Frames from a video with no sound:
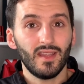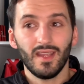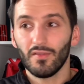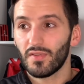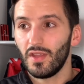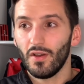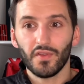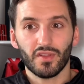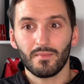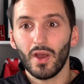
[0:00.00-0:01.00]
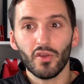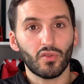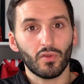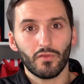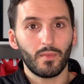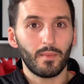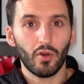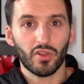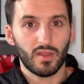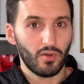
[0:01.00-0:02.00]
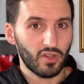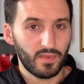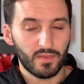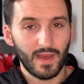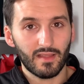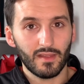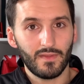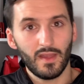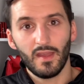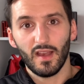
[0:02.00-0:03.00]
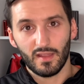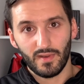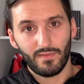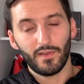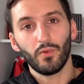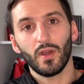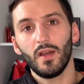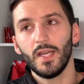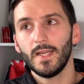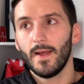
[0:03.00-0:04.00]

He offers the most from a box-to-box perspective as a midfielder.